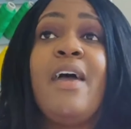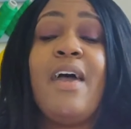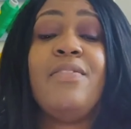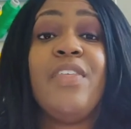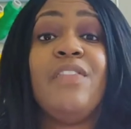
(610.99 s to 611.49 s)

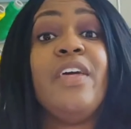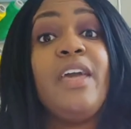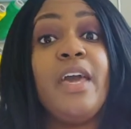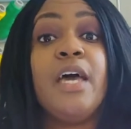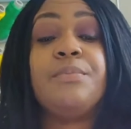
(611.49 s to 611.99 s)
And then the
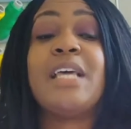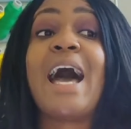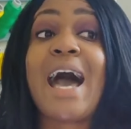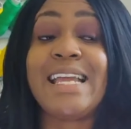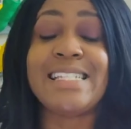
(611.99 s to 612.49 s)
hips,
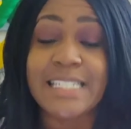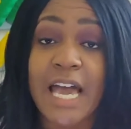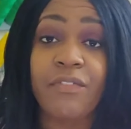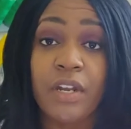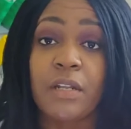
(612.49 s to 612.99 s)
I
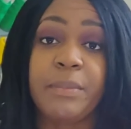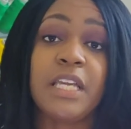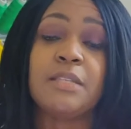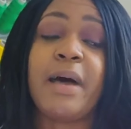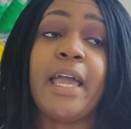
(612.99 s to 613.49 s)
definitely,
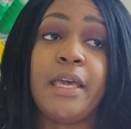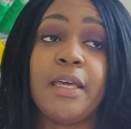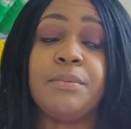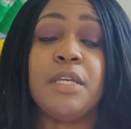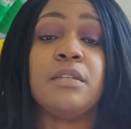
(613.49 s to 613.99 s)
because my
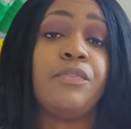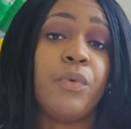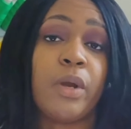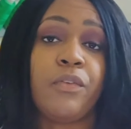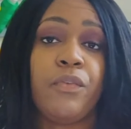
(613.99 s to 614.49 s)
hips is a
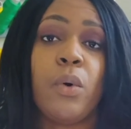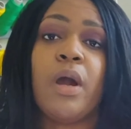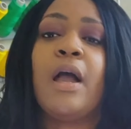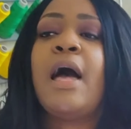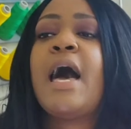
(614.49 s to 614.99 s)
44,